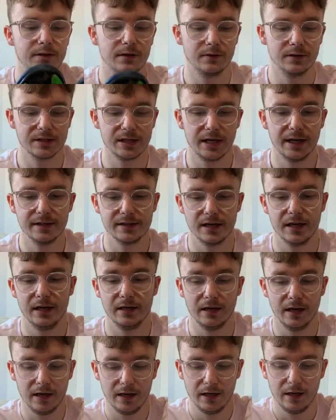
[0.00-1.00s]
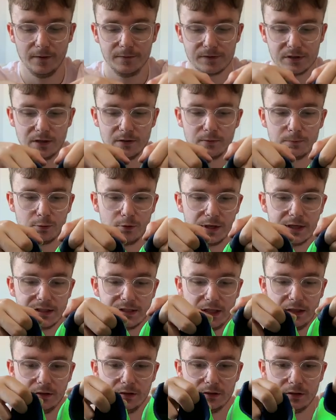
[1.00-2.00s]
they're a size eight and a half so pretty
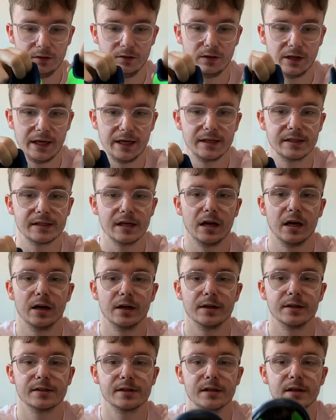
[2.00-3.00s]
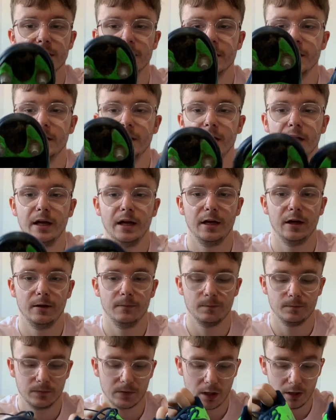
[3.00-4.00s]
standard UK size
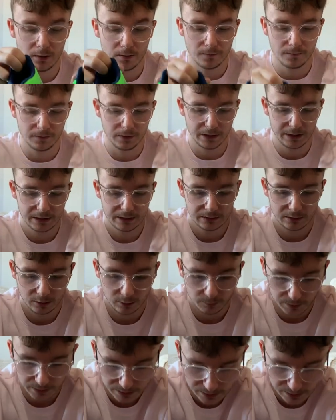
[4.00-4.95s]
um, hopefully there'll be